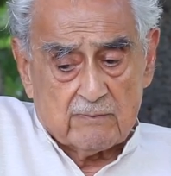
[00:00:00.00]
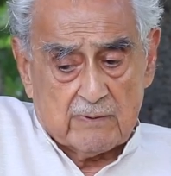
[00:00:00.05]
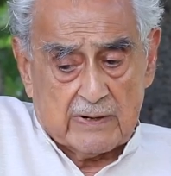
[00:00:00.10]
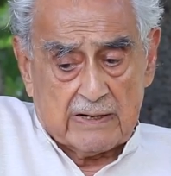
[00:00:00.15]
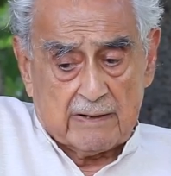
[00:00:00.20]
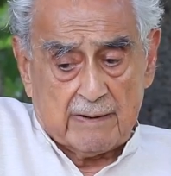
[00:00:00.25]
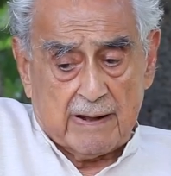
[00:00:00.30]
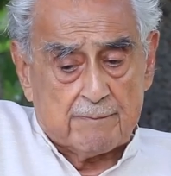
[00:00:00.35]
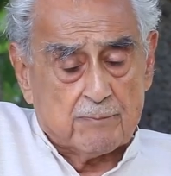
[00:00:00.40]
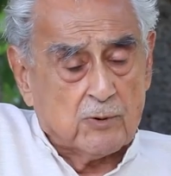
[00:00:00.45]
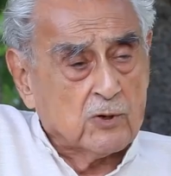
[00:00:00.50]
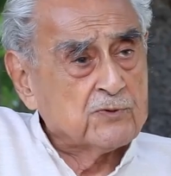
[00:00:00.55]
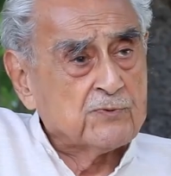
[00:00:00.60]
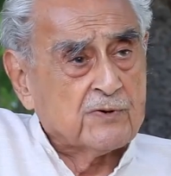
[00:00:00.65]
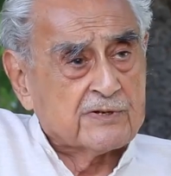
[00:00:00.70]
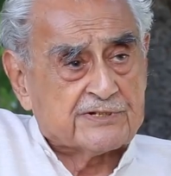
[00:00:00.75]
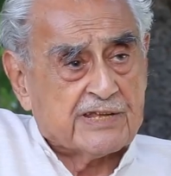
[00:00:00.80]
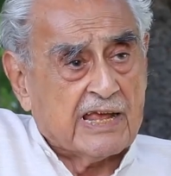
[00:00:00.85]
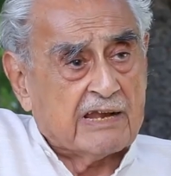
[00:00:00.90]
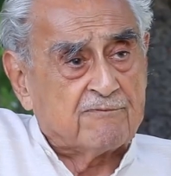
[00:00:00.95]
Well, both
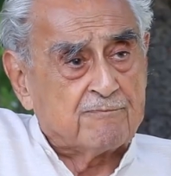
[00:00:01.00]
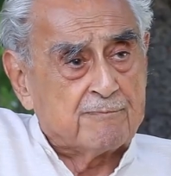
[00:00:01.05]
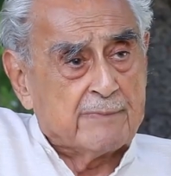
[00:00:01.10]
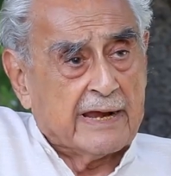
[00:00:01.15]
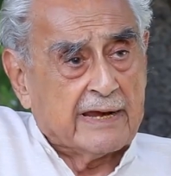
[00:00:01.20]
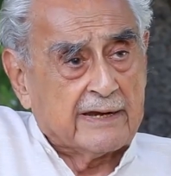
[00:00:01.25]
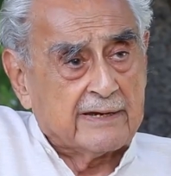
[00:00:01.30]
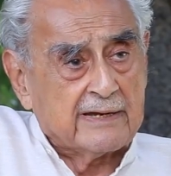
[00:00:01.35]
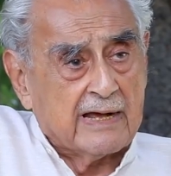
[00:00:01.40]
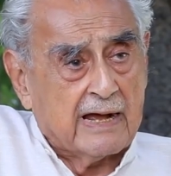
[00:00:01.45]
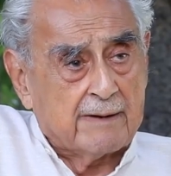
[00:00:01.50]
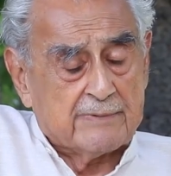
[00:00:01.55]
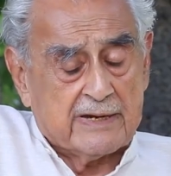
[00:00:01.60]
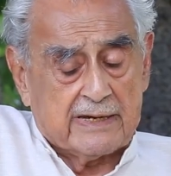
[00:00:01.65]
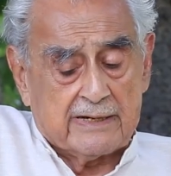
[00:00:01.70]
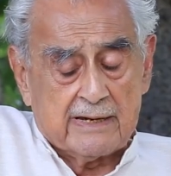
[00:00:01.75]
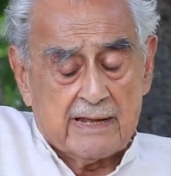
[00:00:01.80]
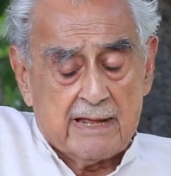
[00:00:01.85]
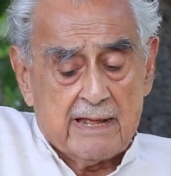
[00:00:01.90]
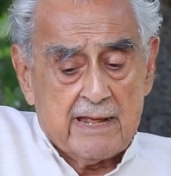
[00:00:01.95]
were self-made.
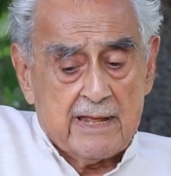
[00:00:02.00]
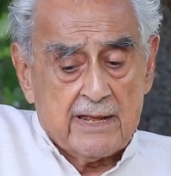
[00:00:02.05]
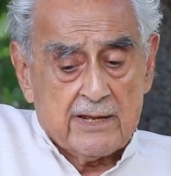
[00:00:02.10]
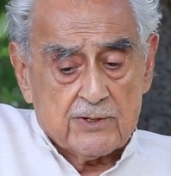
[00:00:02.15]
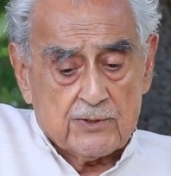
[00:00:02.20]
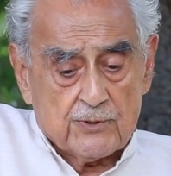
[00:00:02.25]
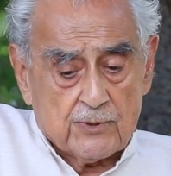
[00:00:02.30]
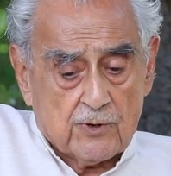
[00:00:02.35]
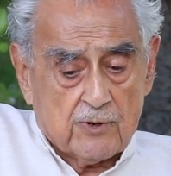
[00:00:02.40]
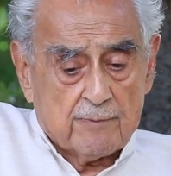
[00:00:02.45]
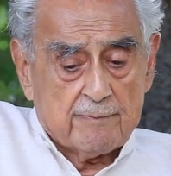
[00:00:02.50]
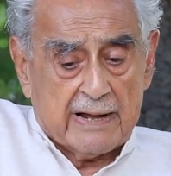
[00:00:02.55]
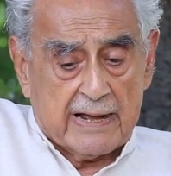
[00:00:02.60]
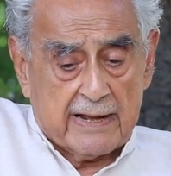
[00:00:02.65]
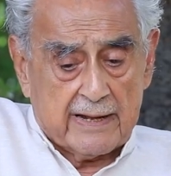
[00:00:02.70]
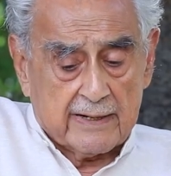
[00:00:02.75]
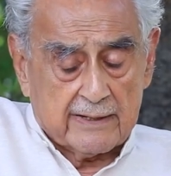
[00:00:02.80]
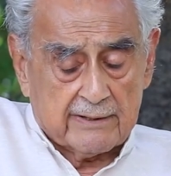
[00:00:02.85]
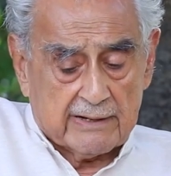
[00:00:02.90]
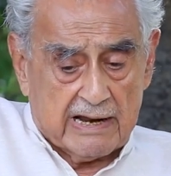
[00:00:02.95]

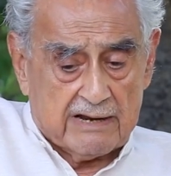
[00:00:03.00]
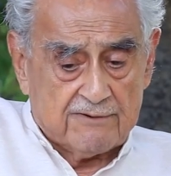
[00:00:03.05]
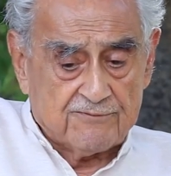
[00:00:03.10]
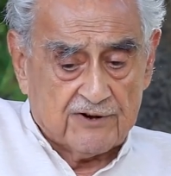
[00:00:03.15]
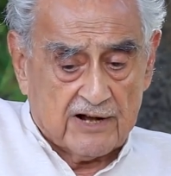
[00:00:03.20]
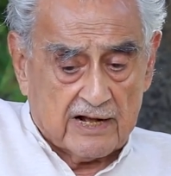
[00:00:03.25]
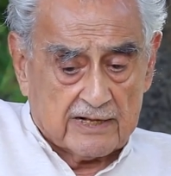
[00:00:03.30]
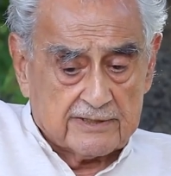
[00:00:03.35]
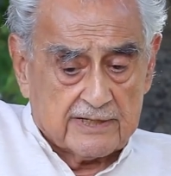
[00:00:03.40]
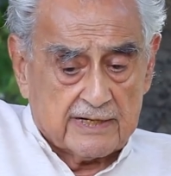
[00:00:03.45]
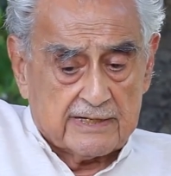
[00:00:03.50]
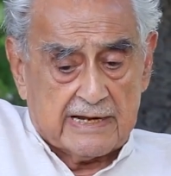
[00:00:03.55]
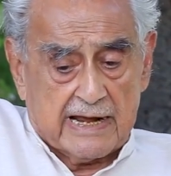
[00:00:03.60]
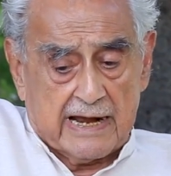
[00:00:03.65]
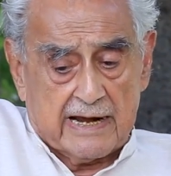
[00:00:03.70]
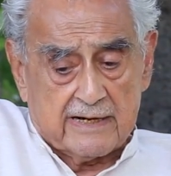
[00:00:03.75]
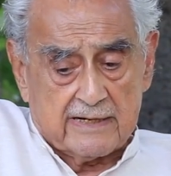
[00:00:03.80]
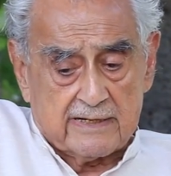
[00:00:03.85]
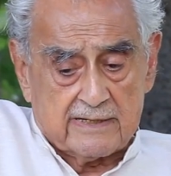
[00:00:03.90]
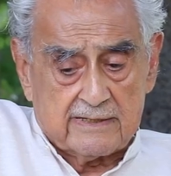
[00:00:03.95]
My grandfather
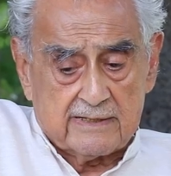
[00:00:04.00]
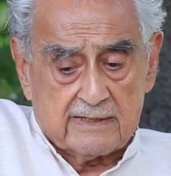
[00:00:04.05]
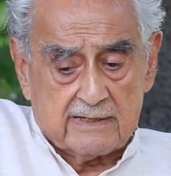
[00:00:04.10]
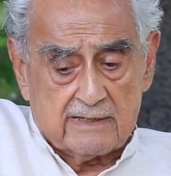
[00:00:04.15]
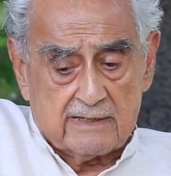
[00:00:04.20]
died.